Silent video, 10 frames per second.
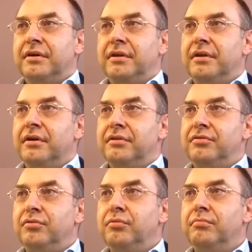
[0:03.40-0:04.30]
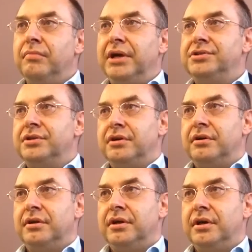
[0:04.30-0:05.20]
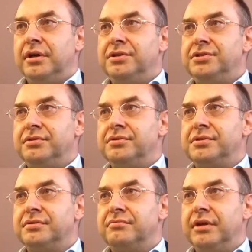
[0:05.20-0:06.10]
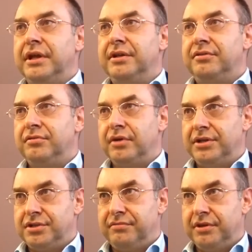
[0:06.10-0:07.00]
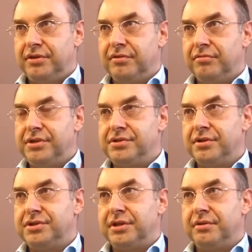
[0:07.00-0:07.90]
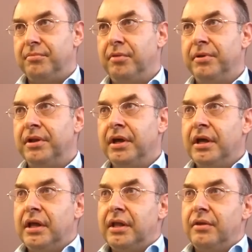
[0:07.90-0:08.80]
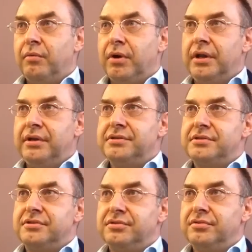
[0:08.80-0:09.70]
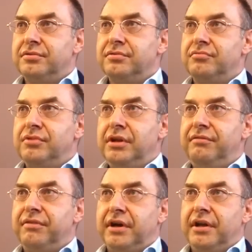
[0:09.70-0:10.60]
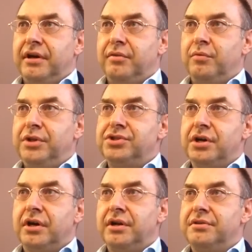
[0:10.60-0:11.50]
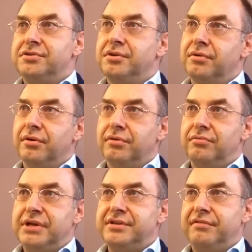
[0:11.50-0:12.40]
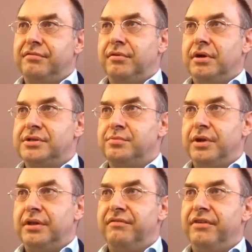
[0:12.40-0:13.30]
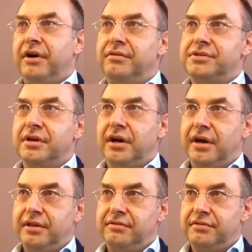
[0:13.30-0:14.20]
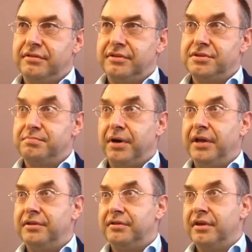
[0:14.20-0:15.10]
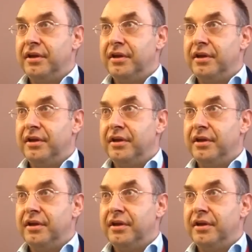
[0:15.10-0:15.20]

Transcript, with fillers: on, on two major uh, issues related to HIV cure research at the moment. The one is to really find out which are the so called reservoirs where the virus hides despite